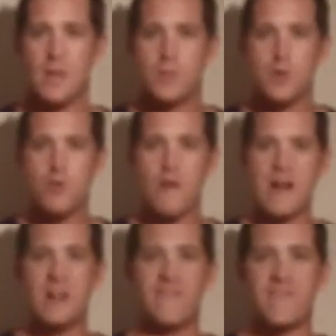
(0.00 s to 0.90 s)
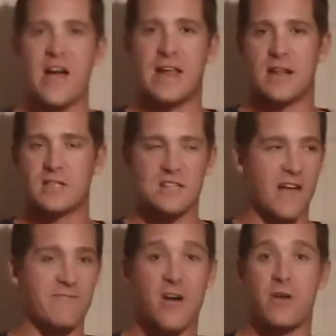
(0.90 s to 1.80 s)
You're ready to fight. It's like
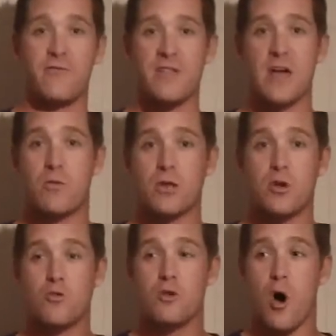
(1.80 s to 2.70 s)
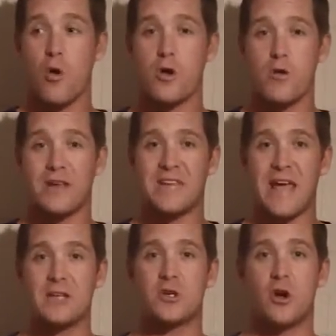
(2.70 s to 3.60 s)
that fight or flight. When you know you're in
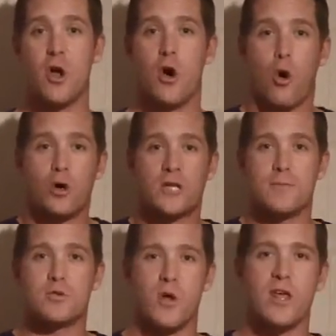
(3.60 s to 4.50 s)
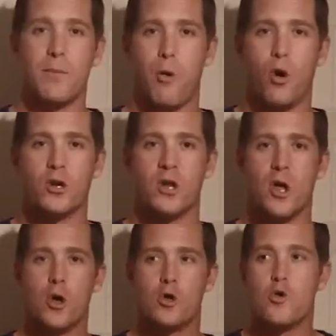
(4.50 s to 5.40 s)
danger or something's really important,
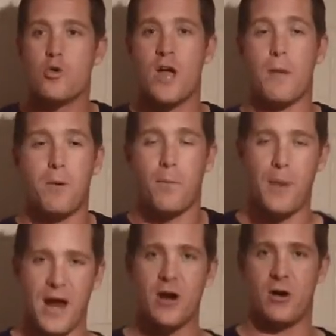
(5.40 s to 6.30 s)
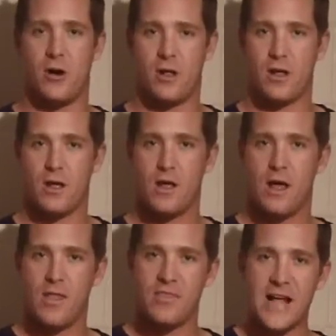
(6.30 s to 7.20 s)
you get prepared.
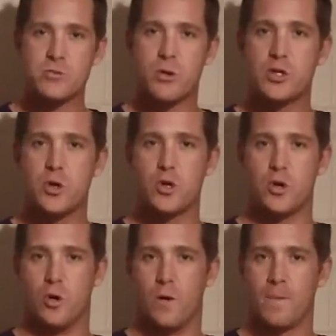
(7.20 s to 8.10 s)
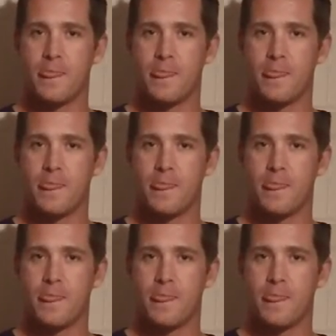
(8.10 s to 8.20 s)
That's what you do.